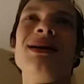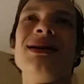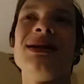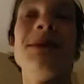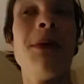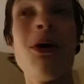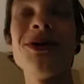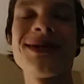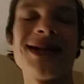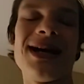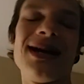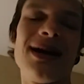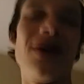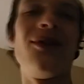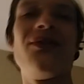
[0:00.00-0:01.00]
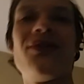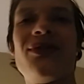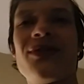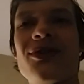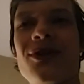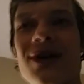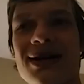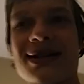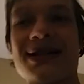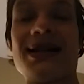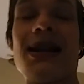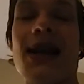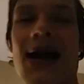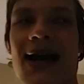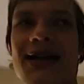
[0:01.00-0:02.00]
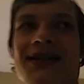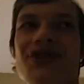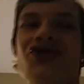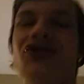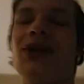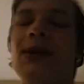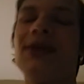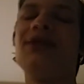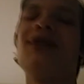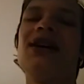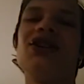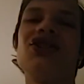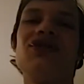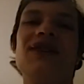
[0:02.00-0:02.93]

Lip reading: The most I, of course, like the geometry dash